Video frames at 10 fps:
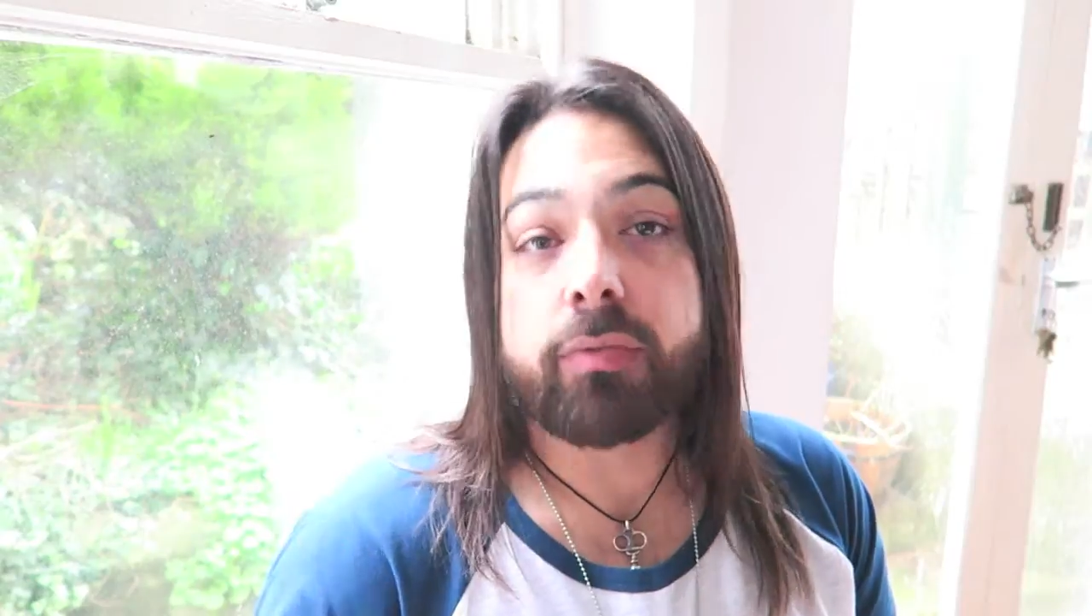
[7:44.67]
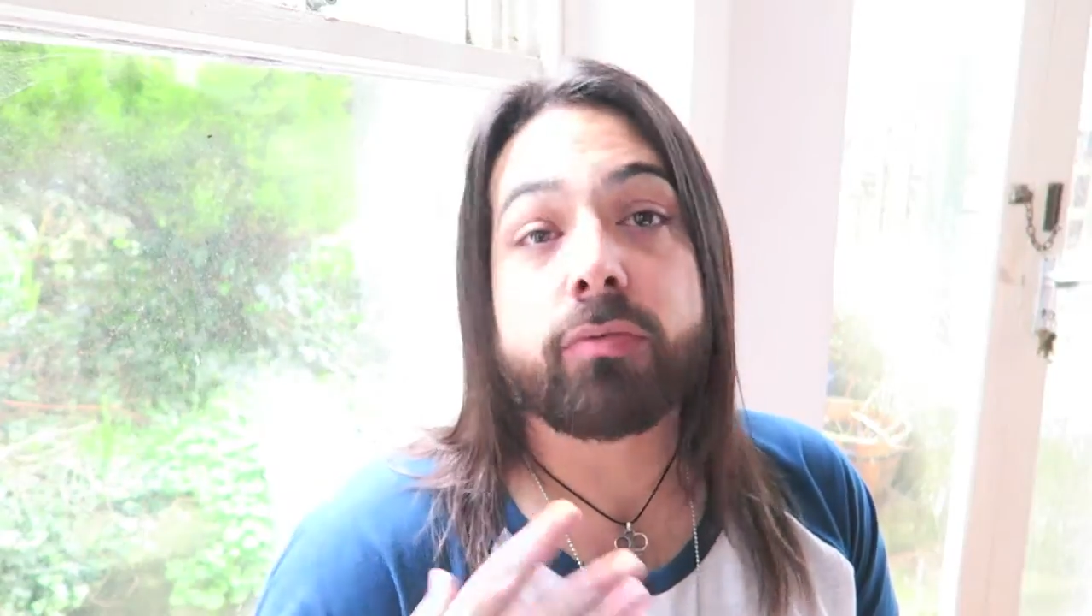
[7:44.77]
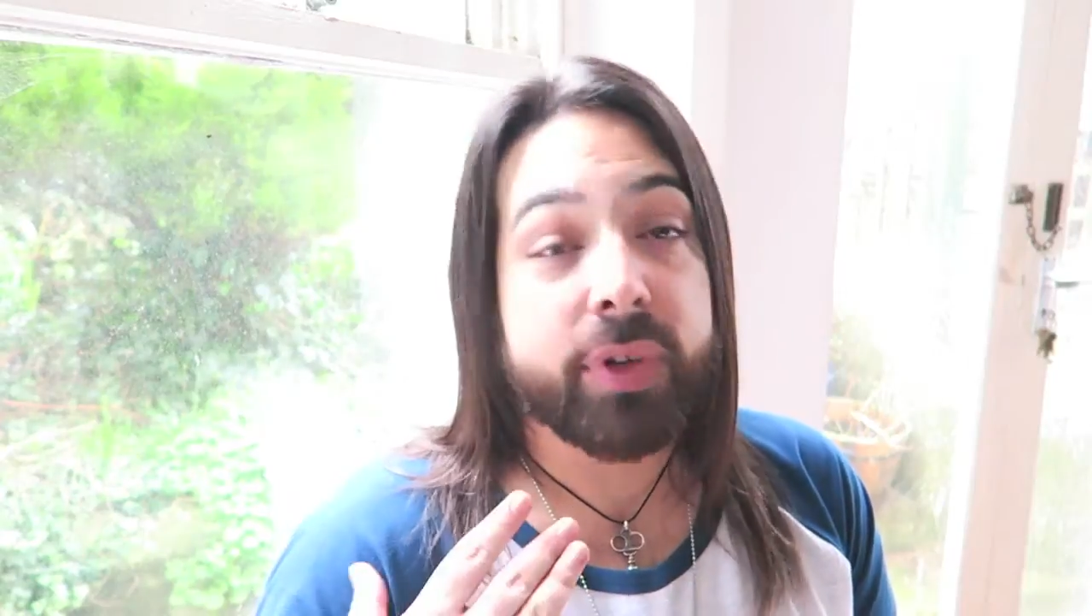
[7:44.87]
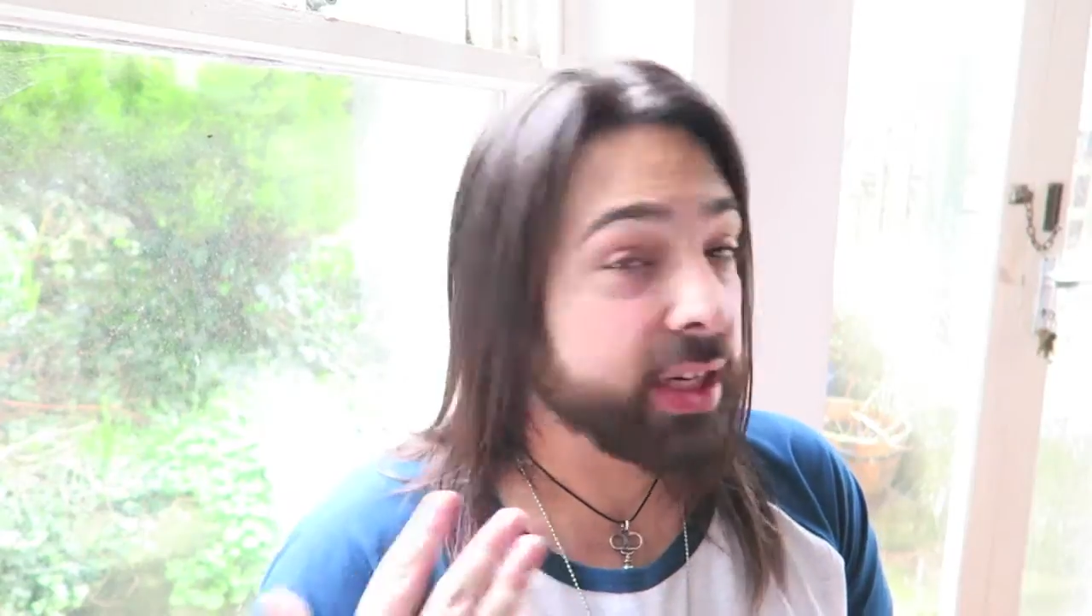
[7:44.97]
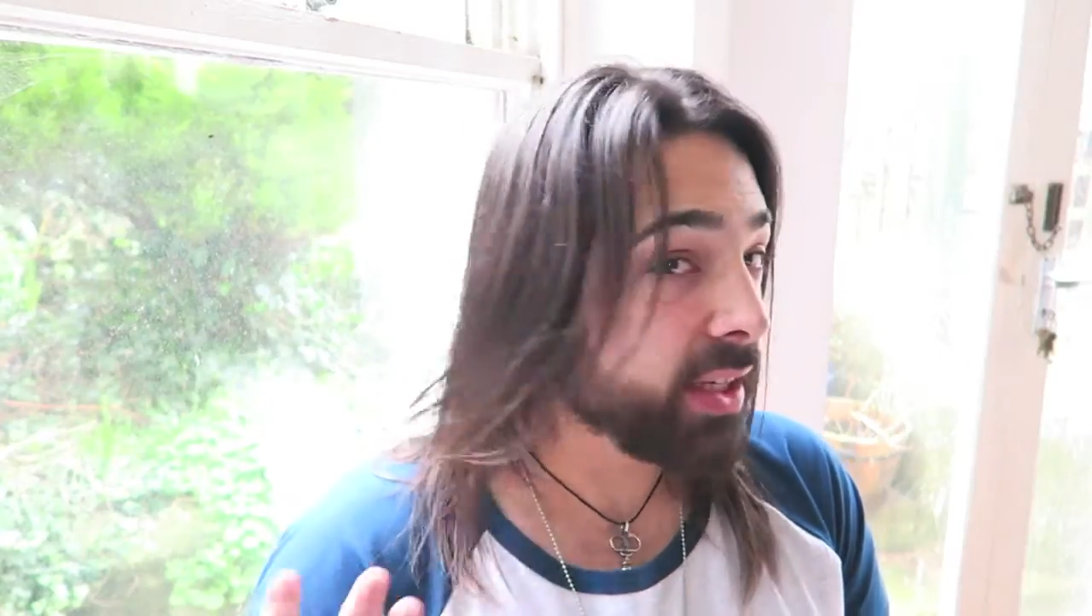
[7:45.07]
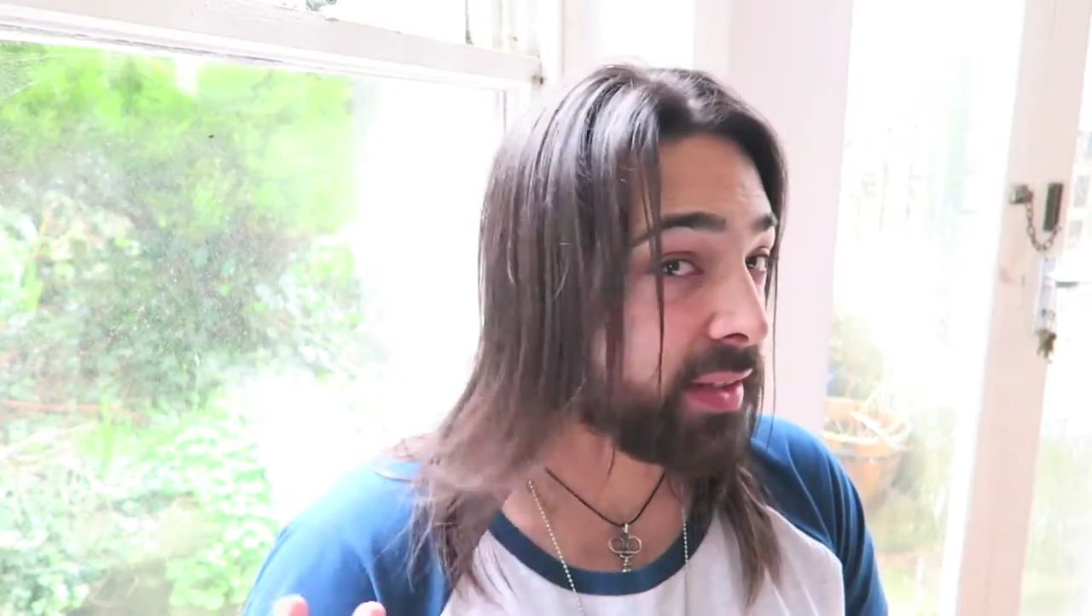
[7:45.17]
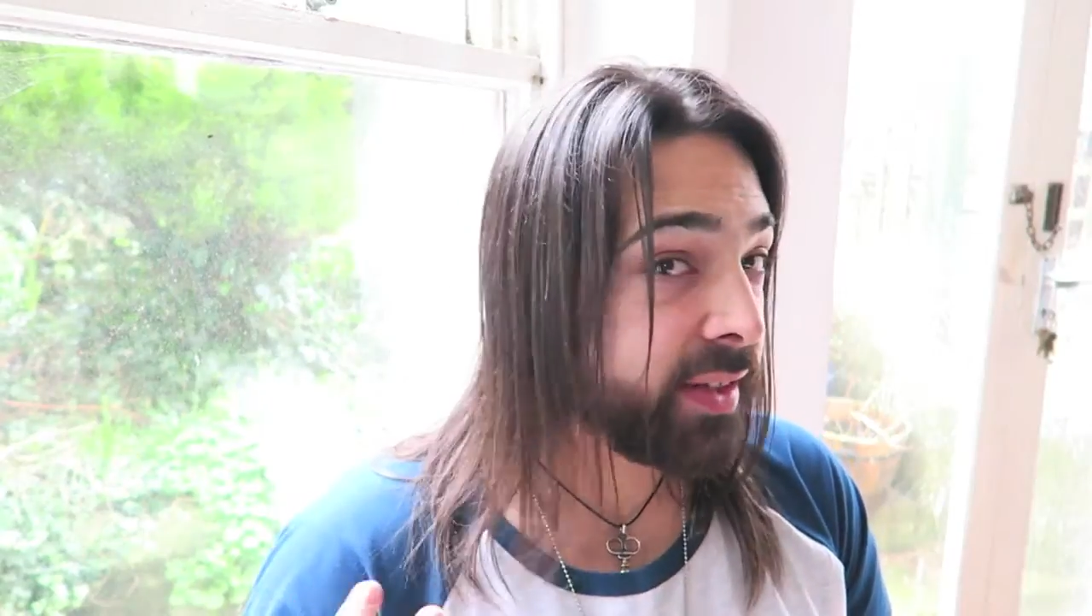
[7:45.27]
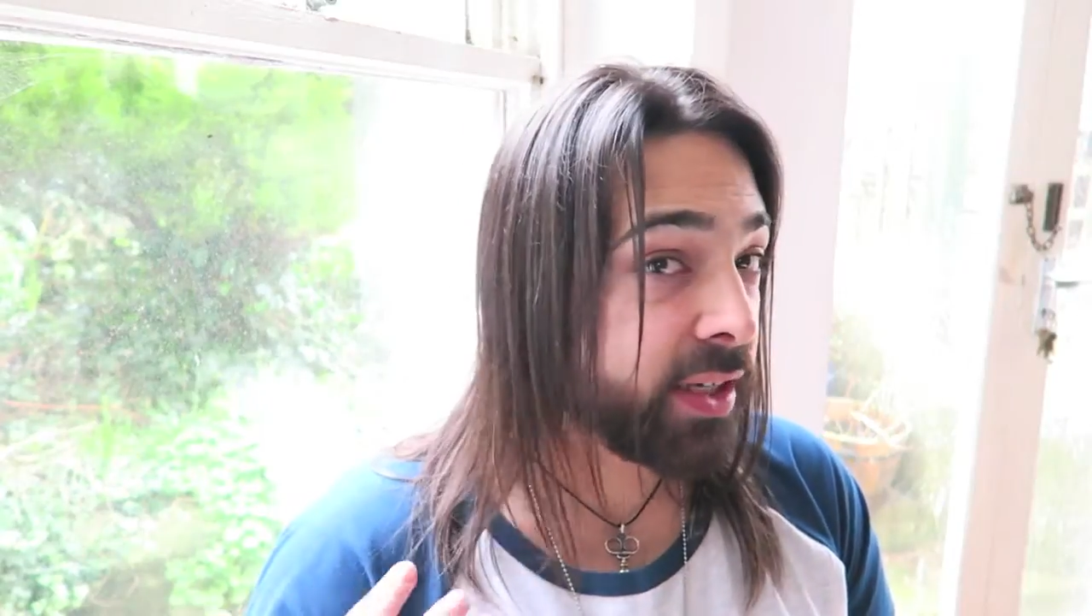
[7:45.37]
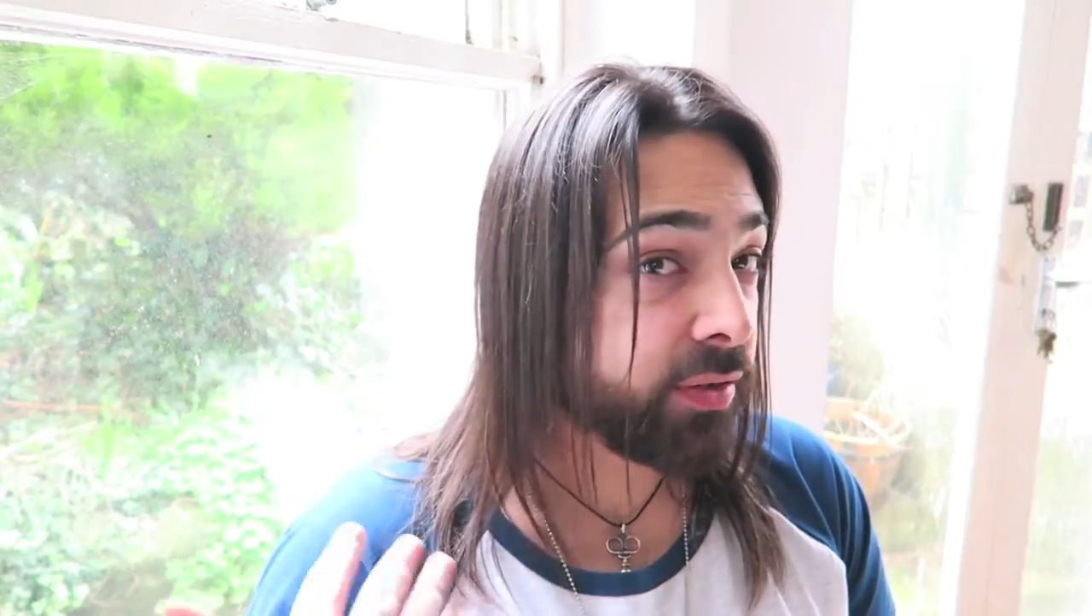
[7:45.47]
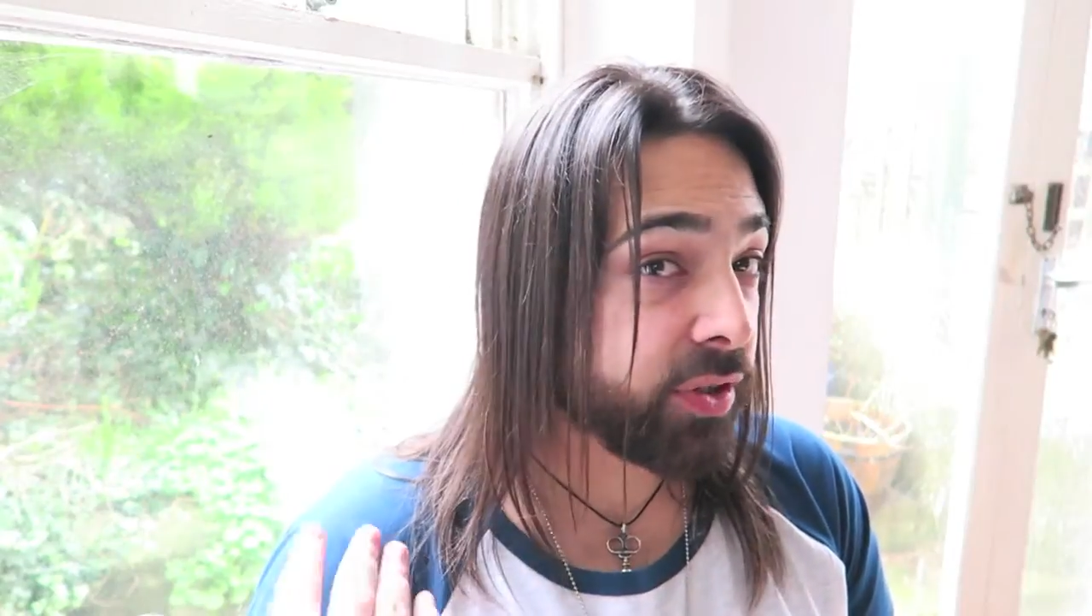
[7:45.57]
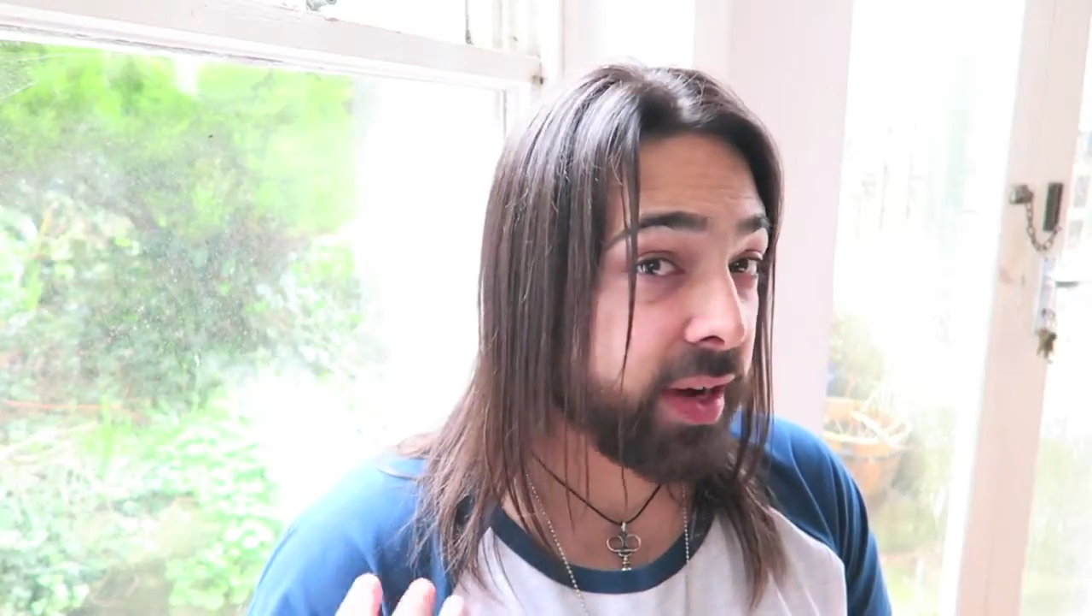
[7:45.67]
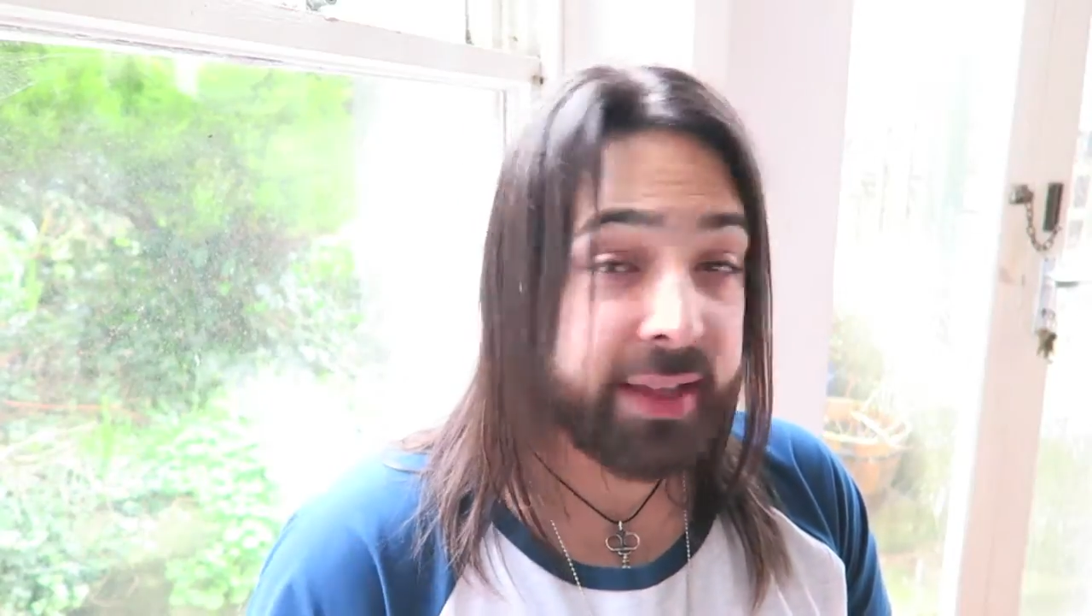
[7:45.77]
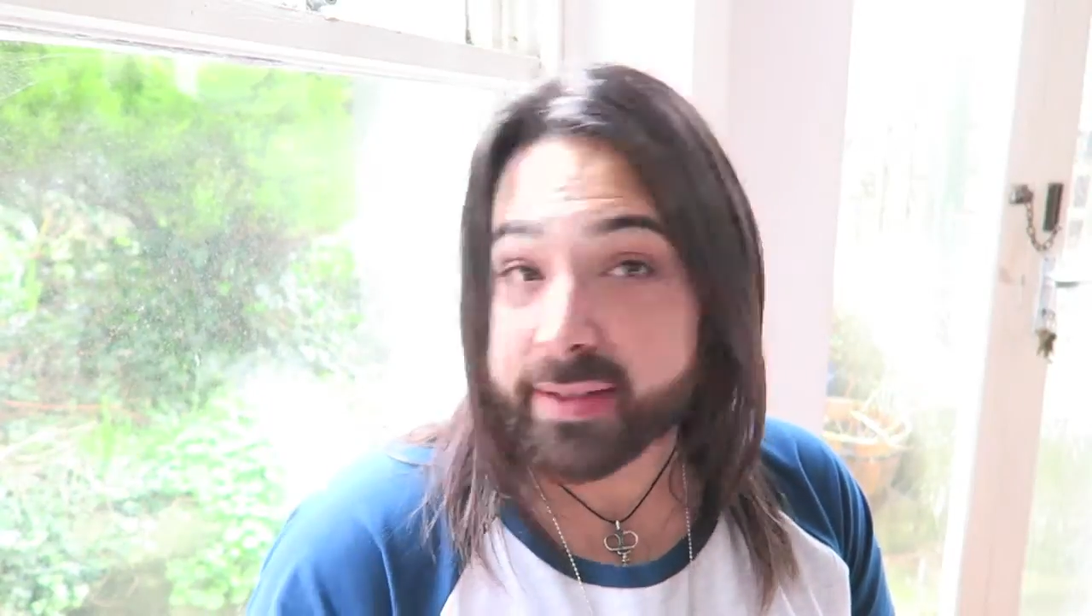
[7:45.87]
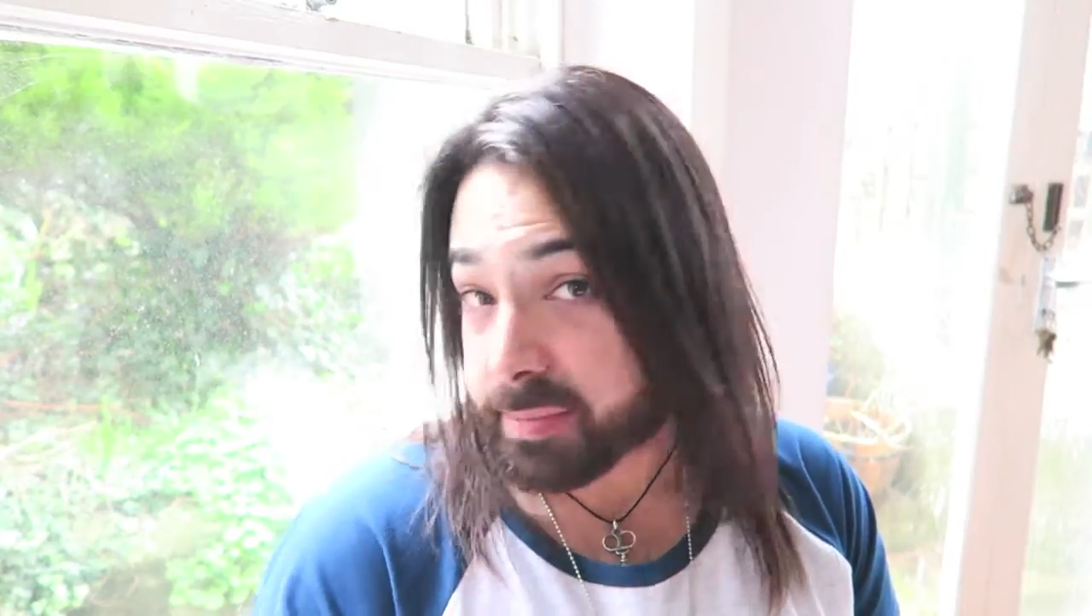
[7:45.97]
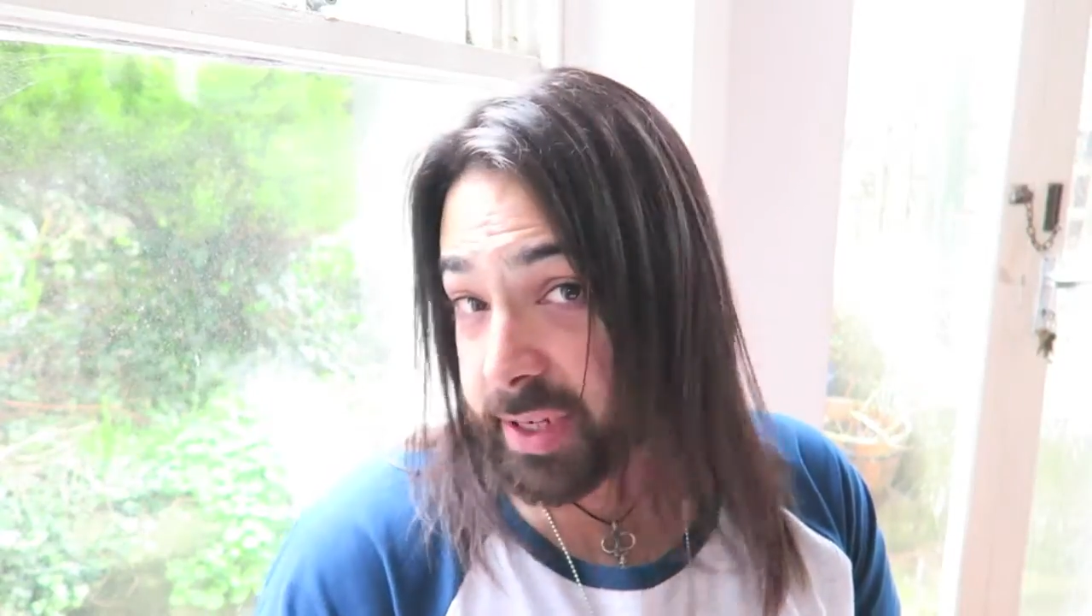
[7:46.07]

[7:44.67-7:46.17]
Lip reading: really seals your ends,